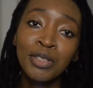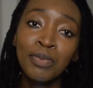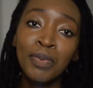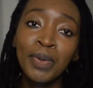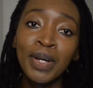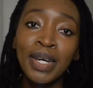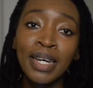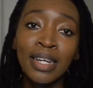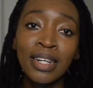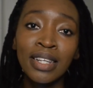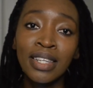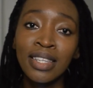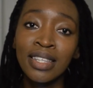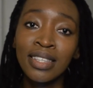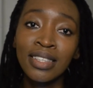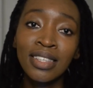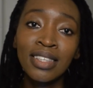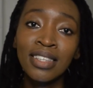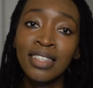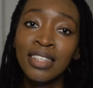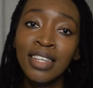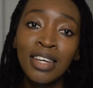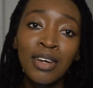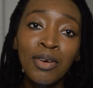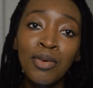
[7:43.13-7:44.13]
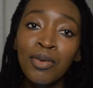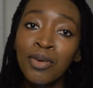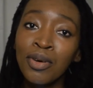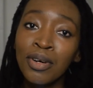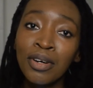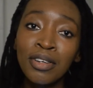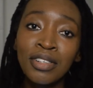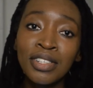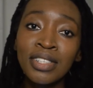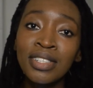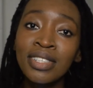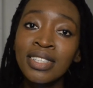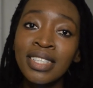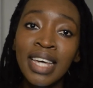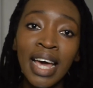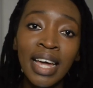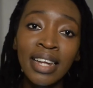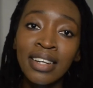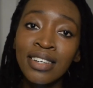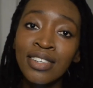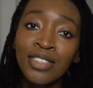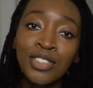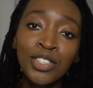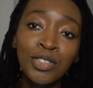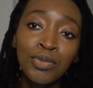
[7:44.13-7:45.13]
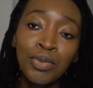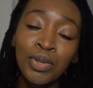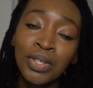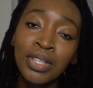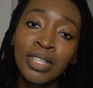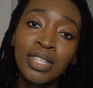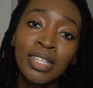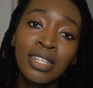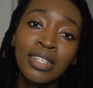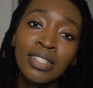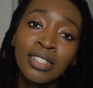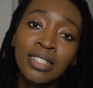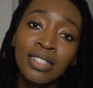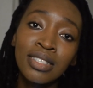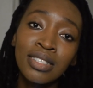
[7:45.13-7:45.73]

but there were scandals with this